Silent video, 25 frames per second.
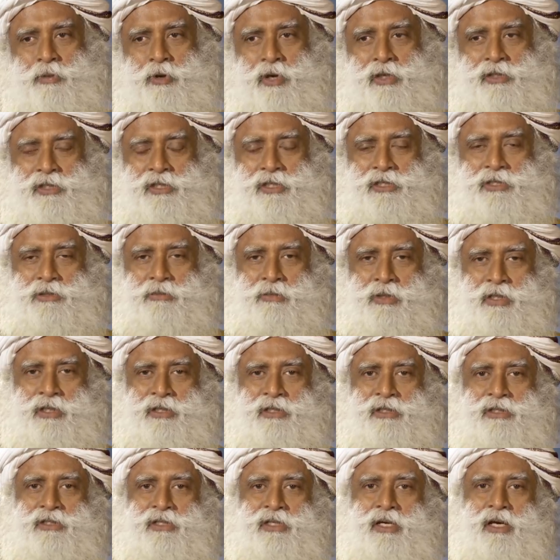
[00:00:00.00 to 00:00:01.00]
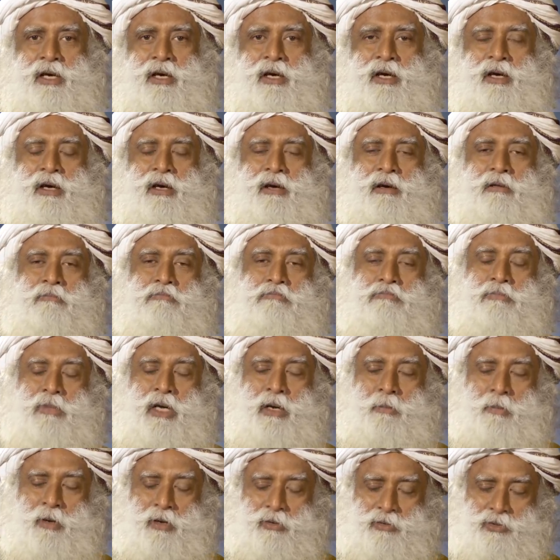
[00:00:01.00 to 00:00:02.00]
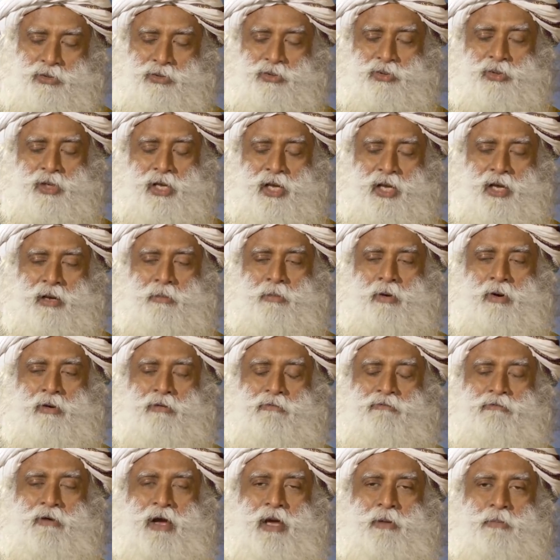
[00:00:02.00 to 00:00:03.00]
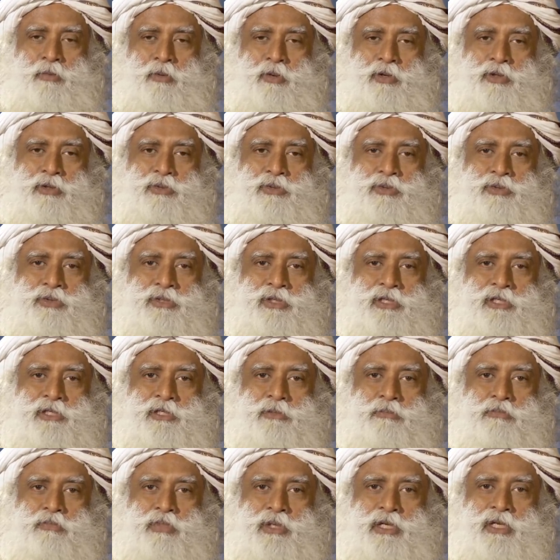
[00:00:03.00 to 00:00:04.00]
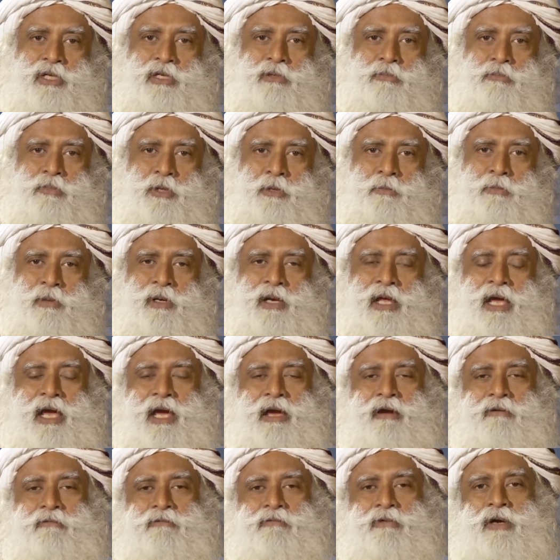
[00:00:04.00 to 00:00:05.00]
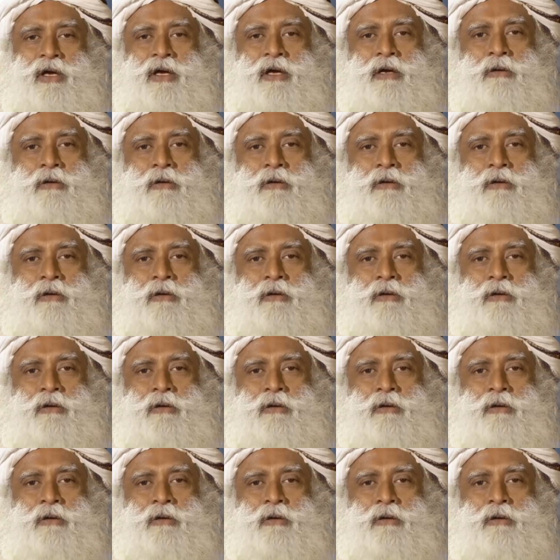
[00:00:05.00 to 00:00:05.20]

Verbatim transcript: process means uh, about today about 5.26 billion people have